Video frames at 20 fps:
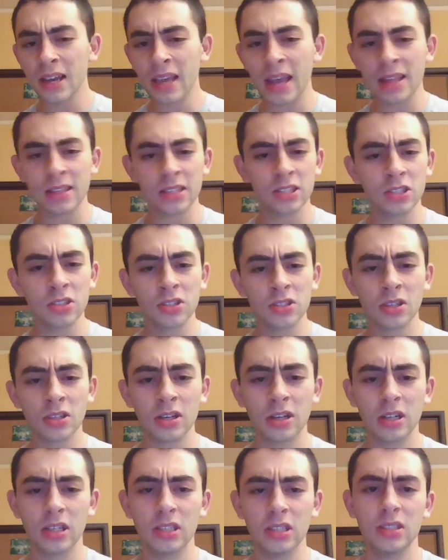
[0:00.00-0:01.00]
Again, this has
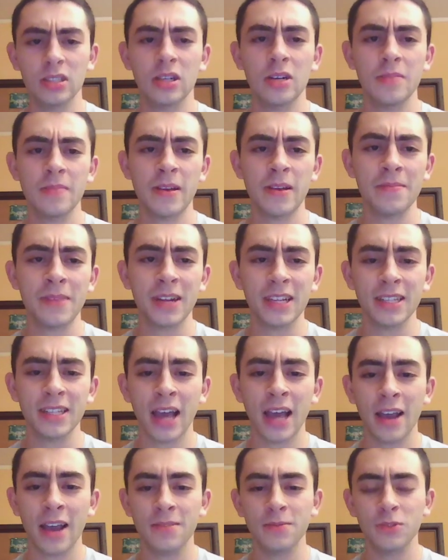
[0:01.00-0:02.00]
occurred many, many
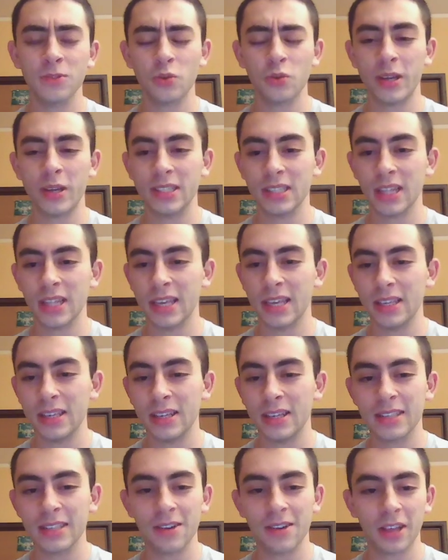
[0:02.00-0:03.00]
times. White like
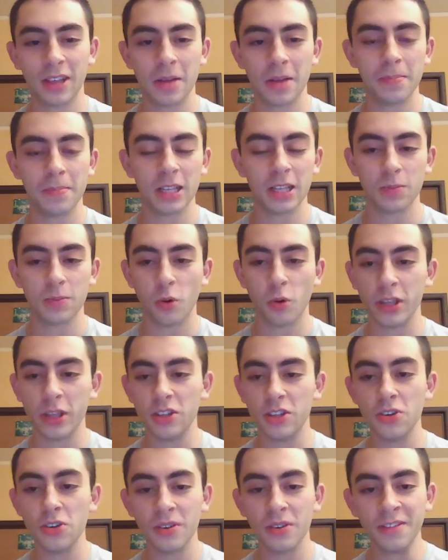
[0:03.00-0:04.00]
ekes out like a plus
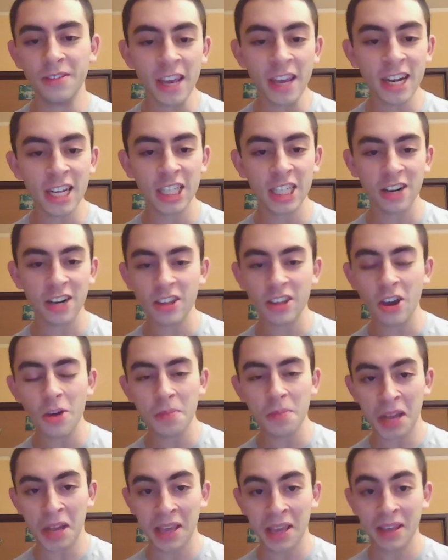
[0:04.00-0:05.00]
0.2 advantage out of the
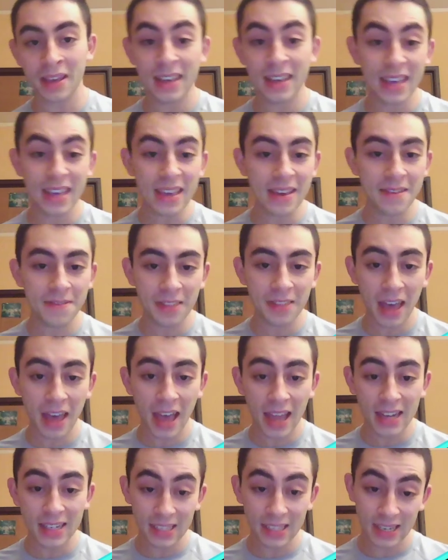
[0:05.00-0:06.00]
opening, if
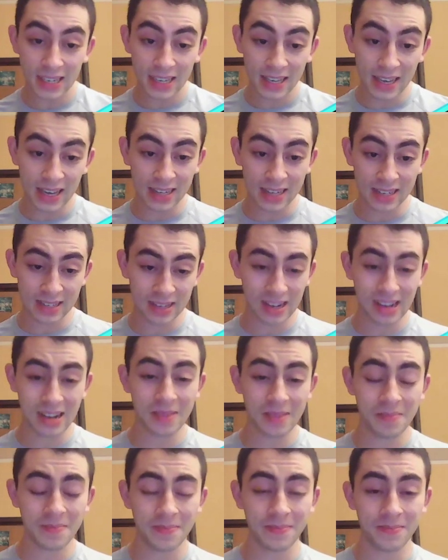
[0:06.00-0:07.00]
that, and
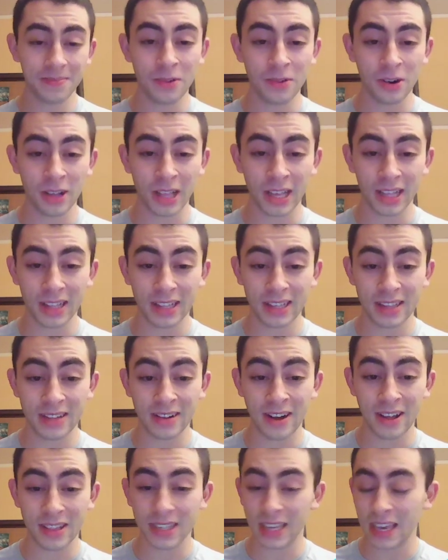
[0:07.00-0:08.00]
more likely than
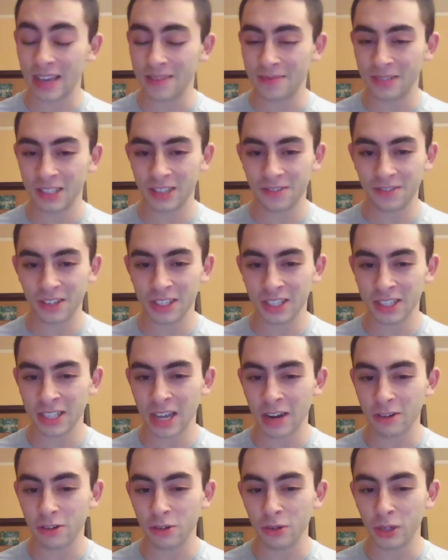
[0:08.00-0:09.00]
not, the game just fizzles
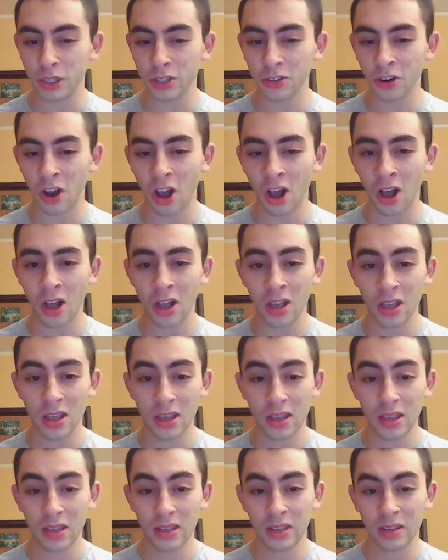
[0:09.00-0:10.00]
out to a draw.
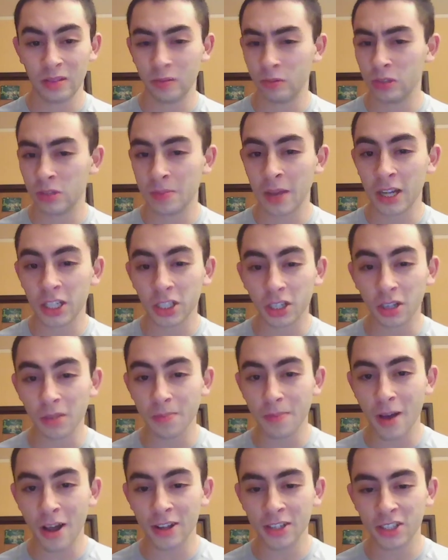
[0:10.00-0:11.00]
Symmetrical
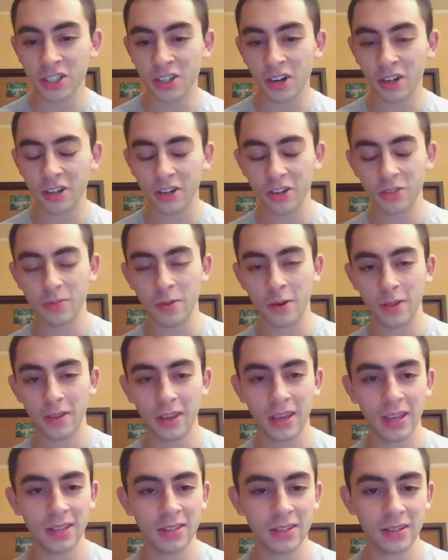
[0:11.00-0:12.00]
pawn structures, both
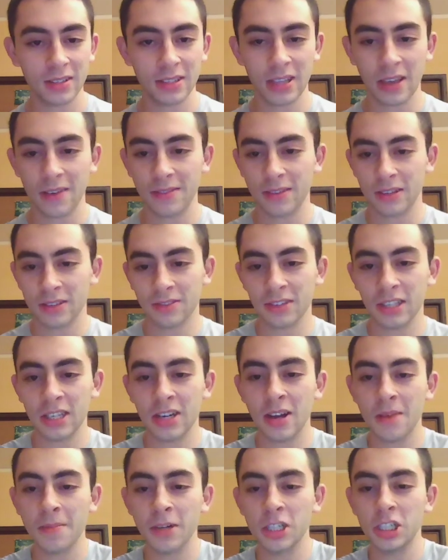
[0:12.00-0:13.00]
kings are safe. There's really
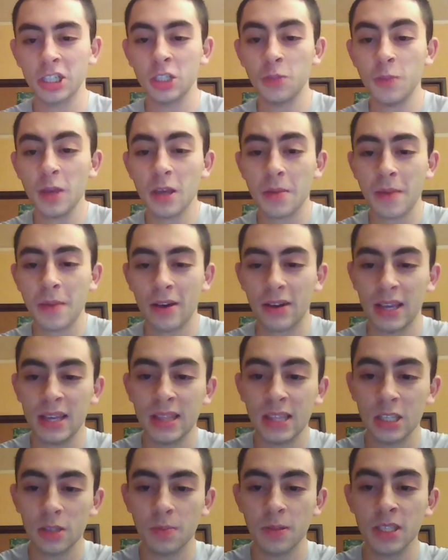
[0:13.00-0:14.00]
not much to speak about
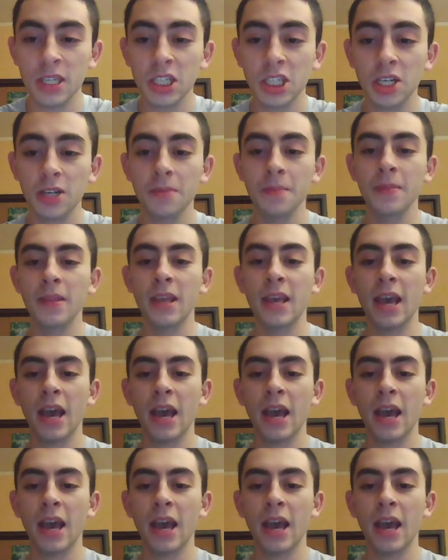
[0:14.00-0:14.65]
in this position.